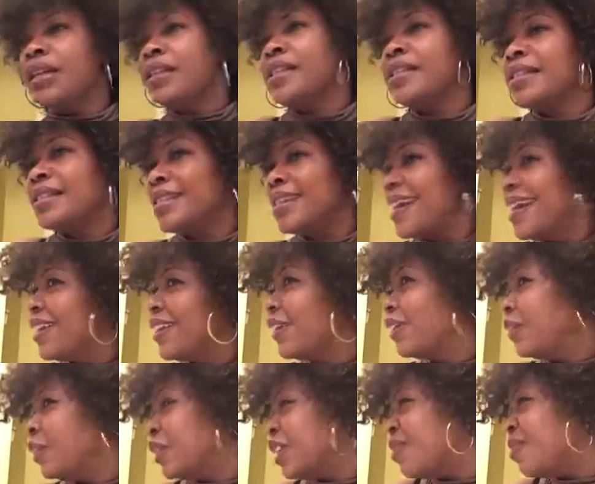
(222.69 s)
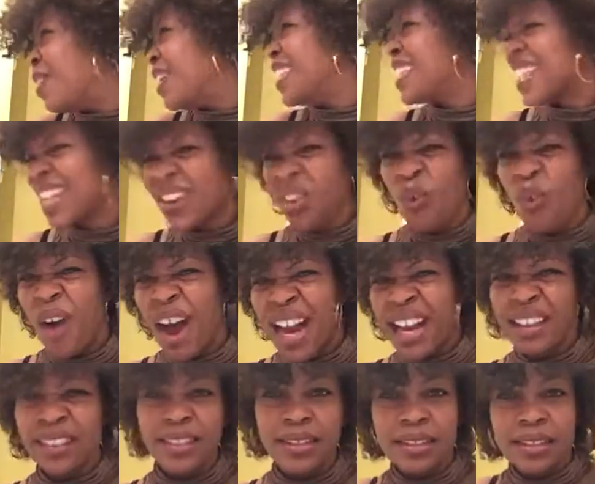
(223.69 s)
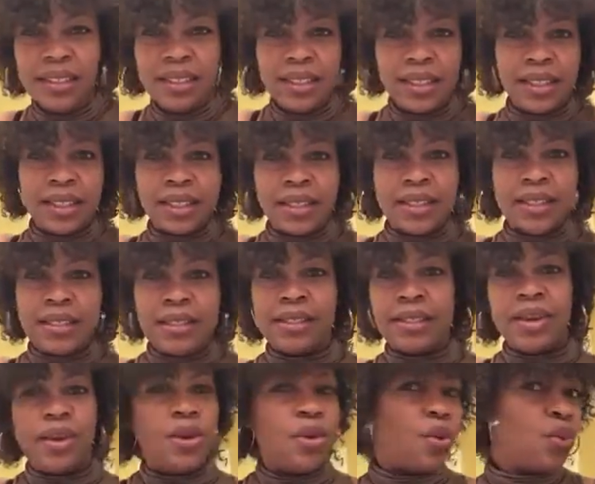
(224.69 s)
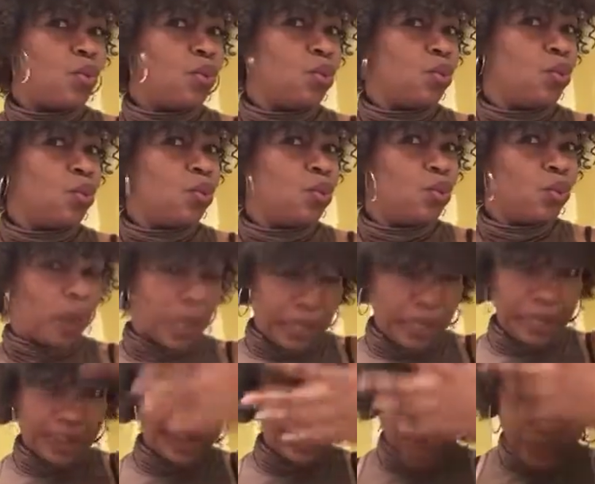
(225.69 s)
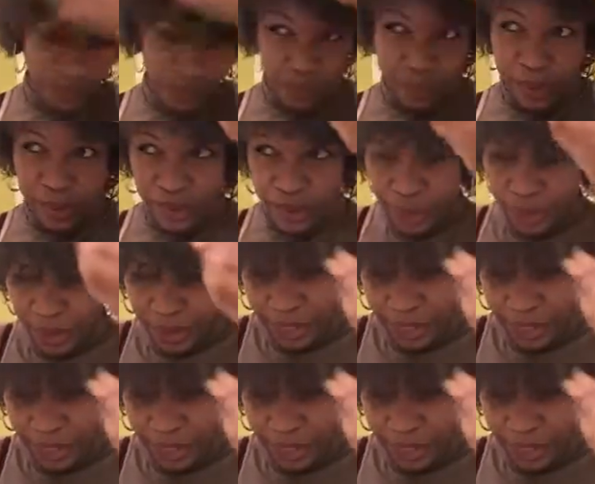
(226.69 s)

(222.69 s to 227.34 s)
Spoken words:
this is kind of good, but it's kind of wild. So, ooh, what do I want to do?